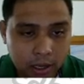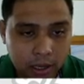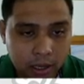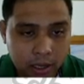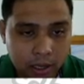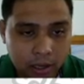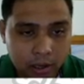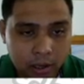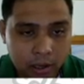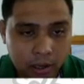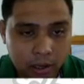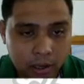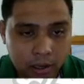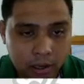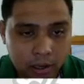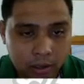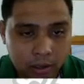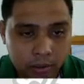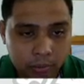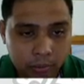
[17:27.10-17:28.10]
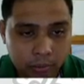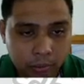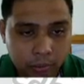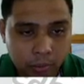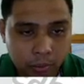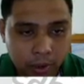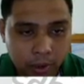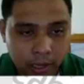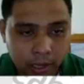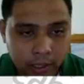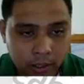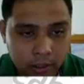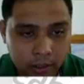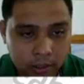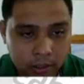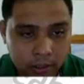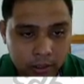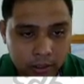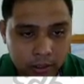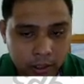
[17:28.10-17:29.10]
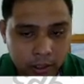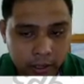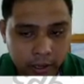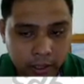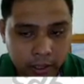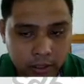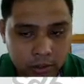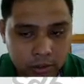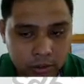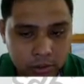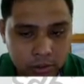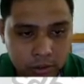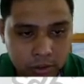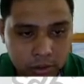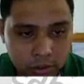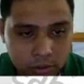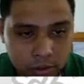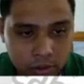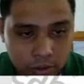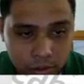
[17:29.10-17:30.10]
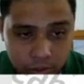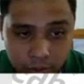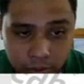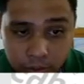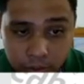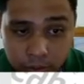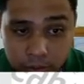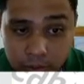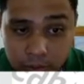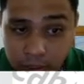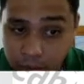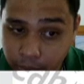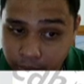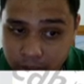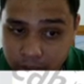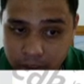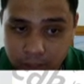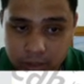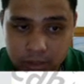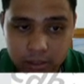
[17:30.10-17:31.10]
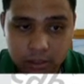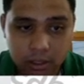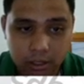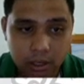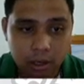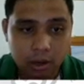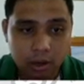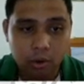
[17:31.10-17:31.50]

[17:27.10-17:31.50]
1 and 2 sandwiches,